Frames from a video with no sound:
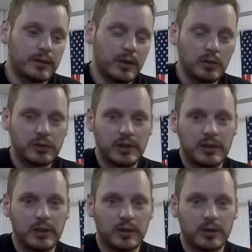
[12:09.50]
Hildy
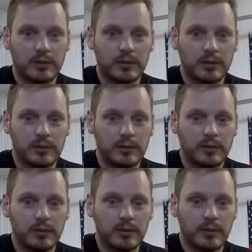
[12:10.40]
here
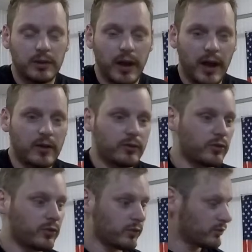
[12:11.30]

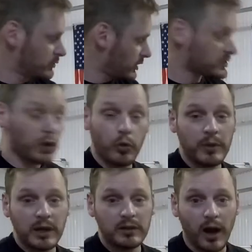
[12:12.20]
doesn't owe
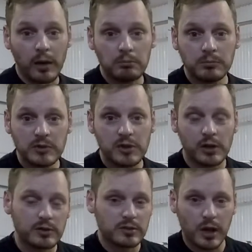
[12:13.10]
me a dime. This
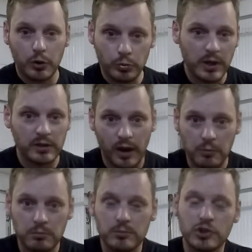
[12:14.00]
car does not owe me a
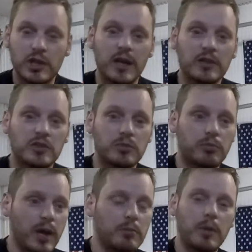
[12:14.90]
dime. She has
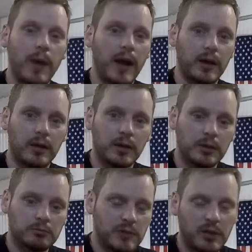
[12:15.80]
paid me back
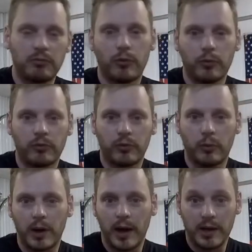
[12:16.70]
tenfold for
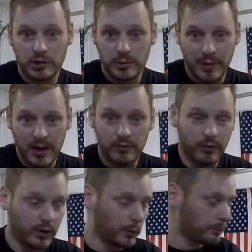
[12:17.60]
what I actually paid for
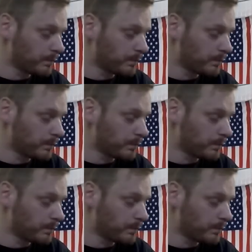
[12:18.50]
her.